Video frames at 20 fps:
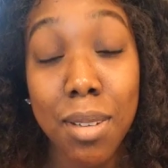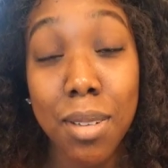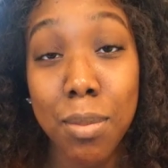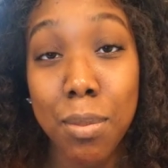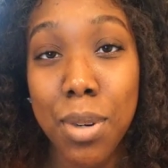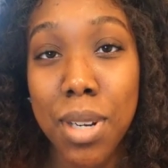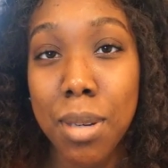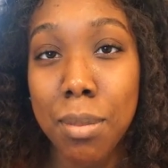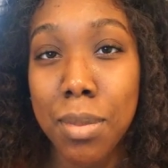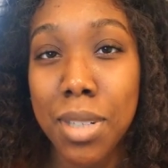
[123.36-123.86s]

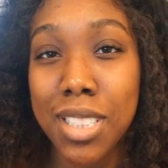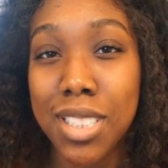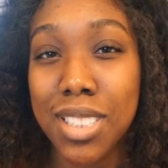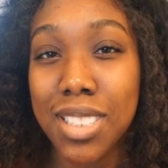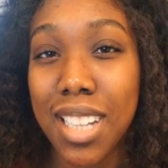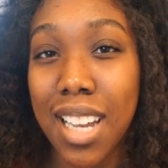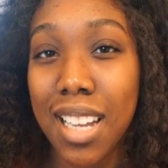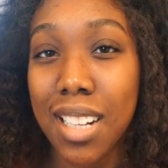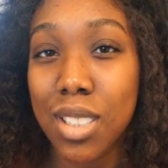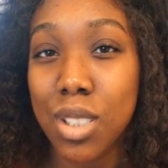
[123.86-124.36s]
pretty
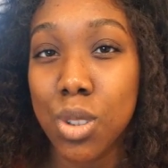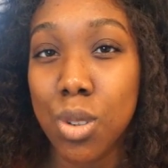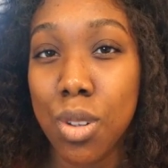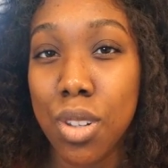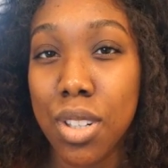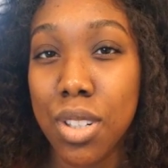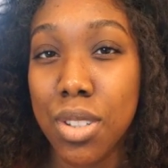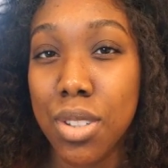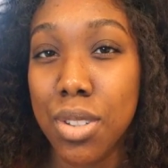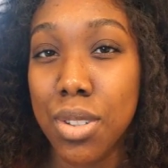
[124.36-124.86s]
much kind of
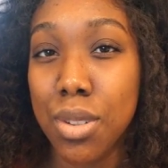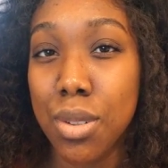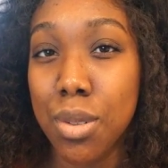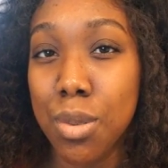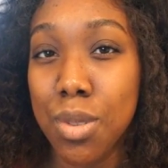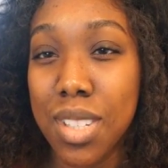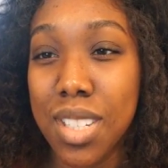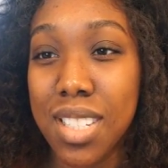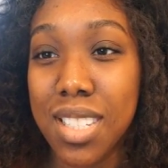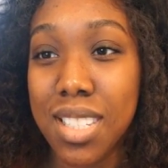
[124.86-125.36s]
sort of
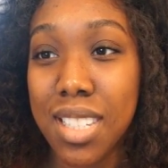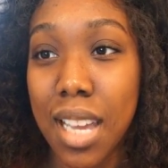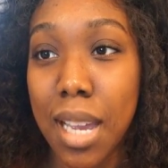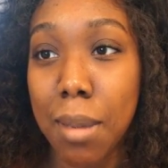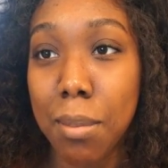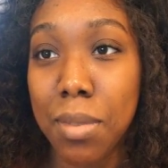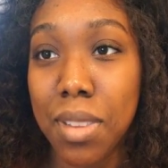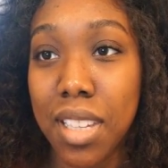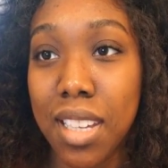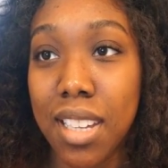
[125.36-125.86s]
do the
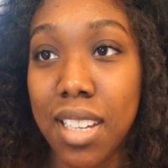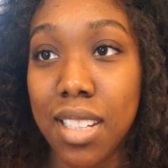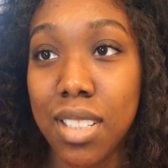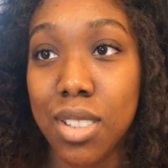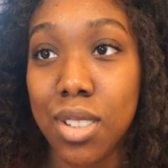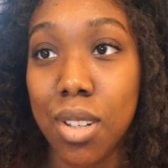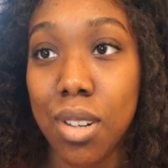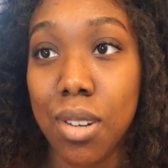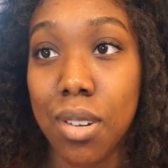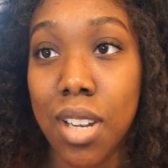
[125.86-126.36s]
same thing.
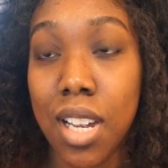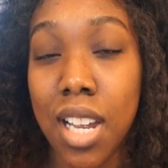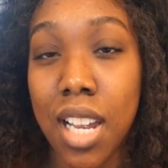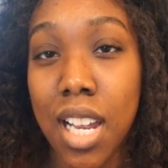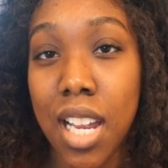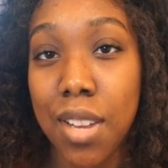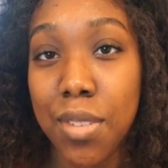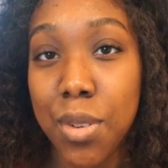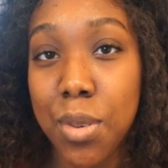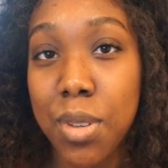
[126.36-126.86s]
So
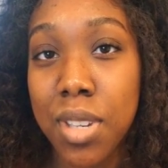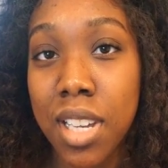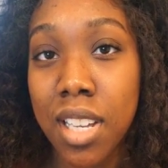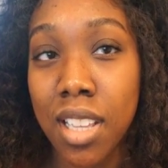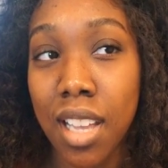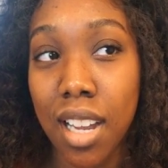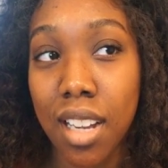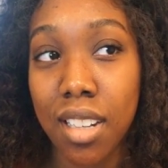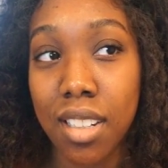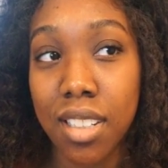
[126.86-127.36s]
if you get
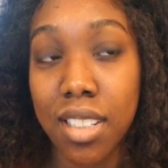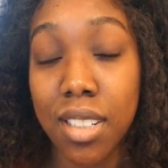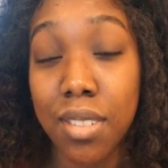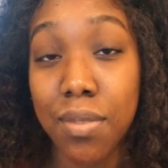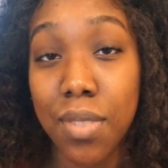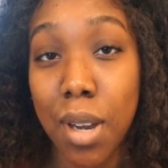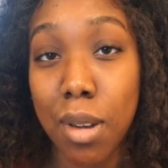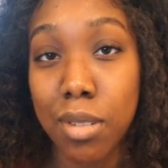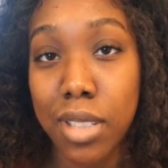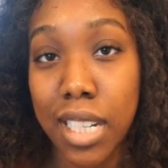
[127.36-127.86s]
like a good
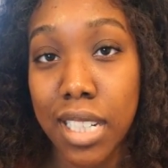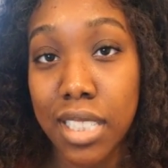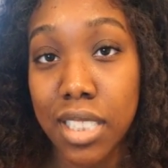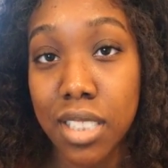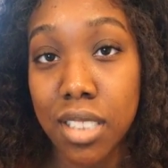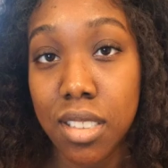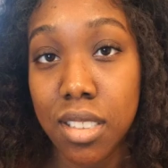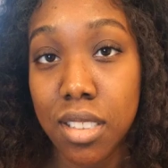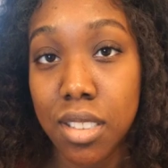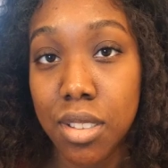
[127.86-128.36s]

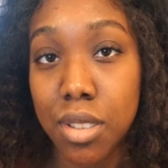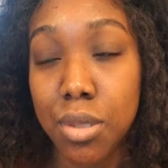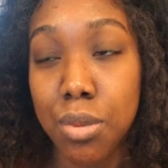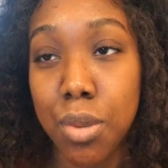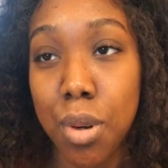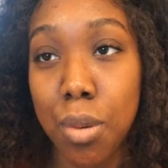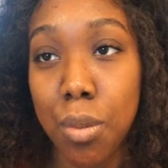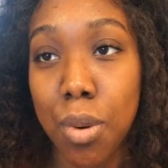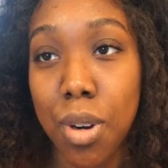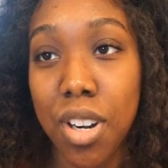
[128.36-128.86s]
foundation, you
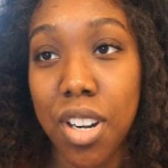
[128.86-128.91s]
won't